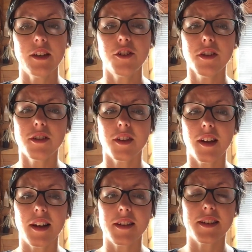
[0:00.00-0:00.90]
Just,
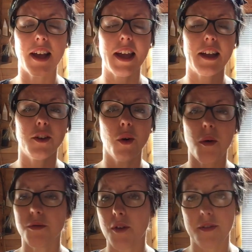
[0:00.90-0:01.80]
as I say,
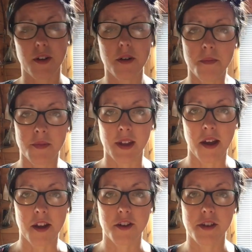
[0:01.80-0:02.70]
not forever.
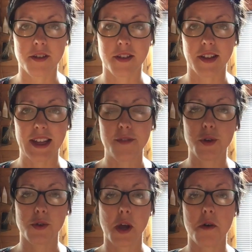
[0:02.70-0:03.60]
Just give
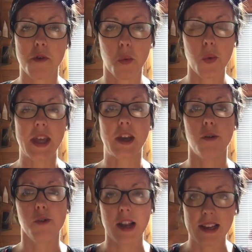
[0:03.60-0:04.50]
yourself a week
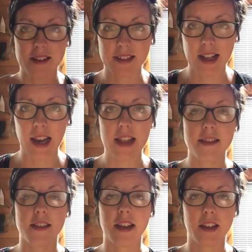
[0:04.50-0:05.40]
of really just
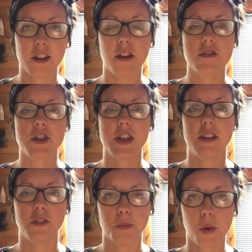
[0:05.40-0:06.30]
cleansing,
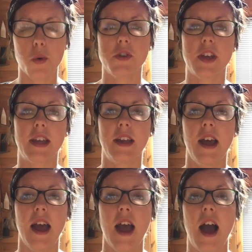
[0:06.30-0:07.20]
nourishing, supporting,
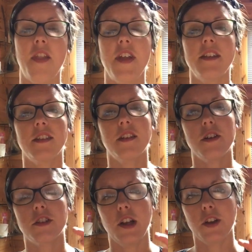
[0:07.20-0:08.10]
and then
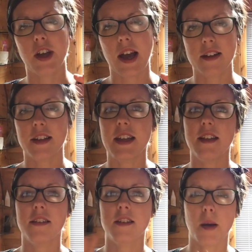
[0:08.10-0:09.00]
start to look at adding
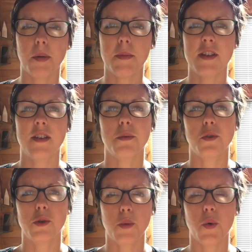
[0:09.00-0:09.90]
in supplements that
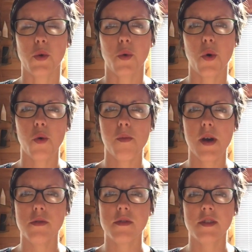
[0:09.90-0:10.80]
will support your
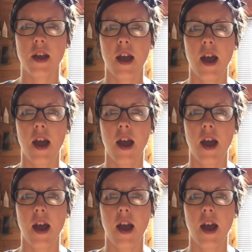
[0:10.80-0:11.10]
hormones